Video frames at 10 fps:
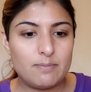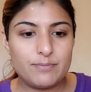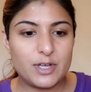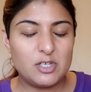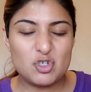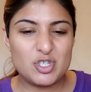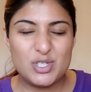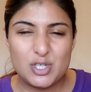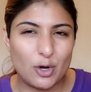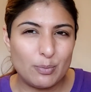They
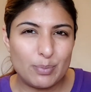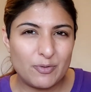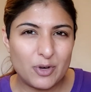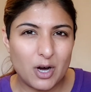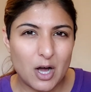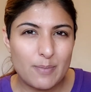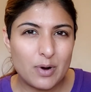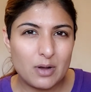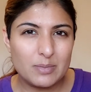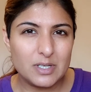just don't prefer eye
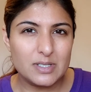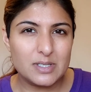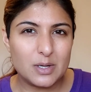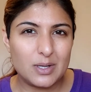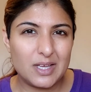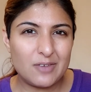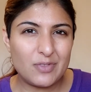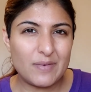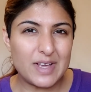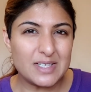primers. So if
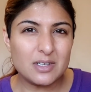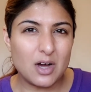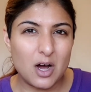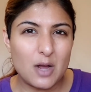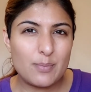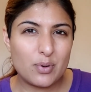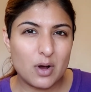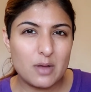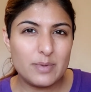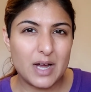there is an eye
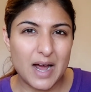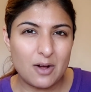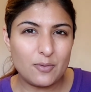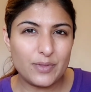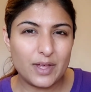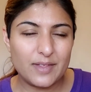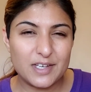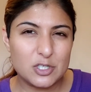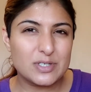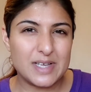primer out there
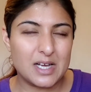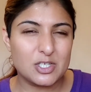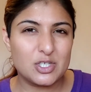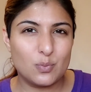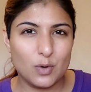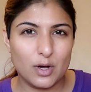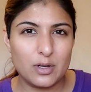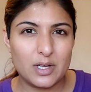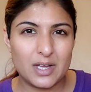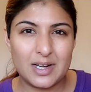that does actually
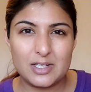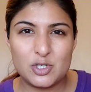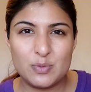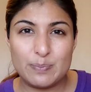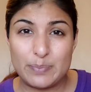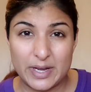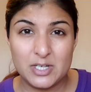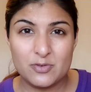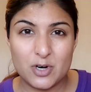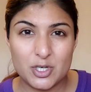work and lets you
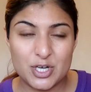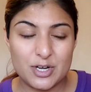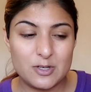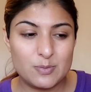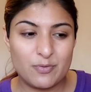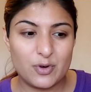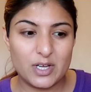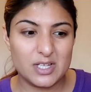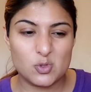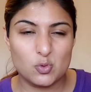blend your eyeshadows before it
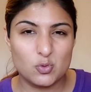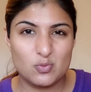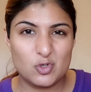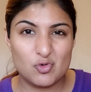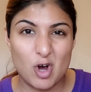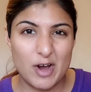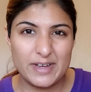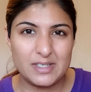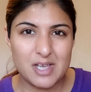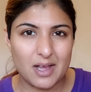gets all dry
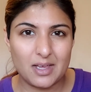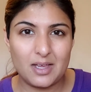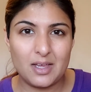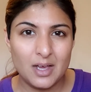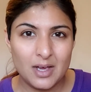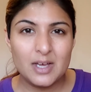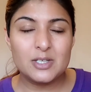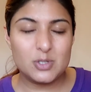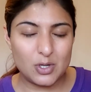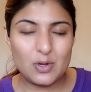and tacky,
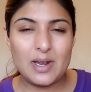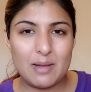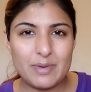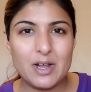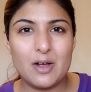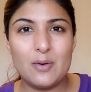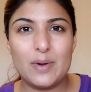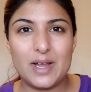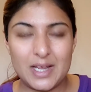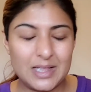do let me
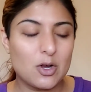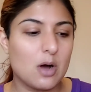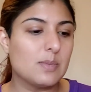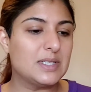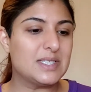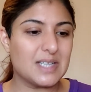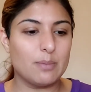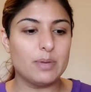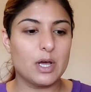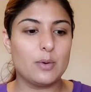know in the comments
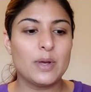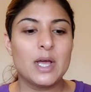down below.